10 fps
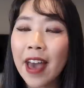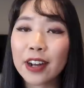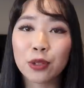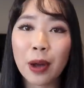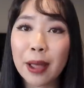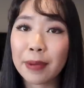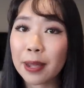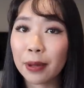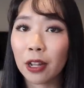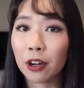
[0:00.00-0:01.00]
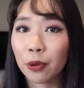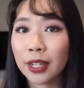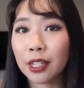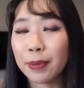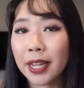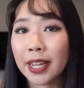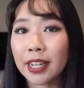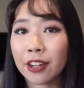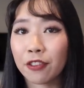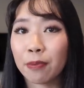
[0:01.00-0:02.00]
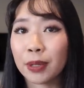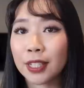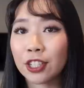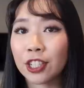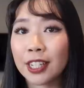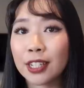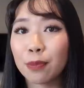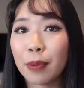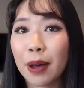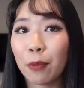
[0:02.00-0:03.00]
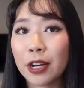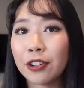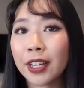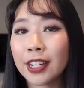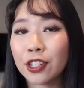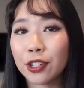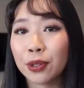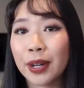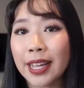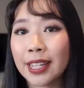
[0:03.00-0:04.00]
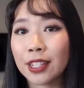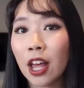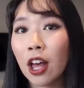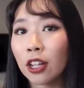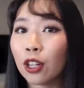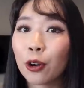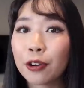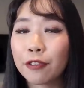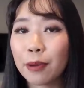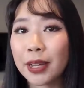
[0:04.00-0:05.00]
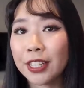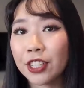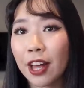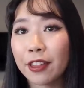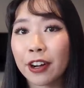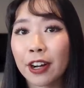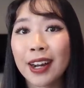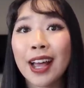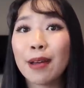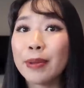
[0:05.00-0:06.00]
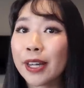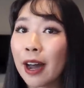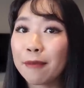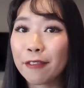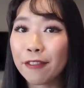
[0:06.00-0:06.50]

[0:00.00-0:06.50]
That's why people are going to be in different positions, but what you can do is learn from each other, become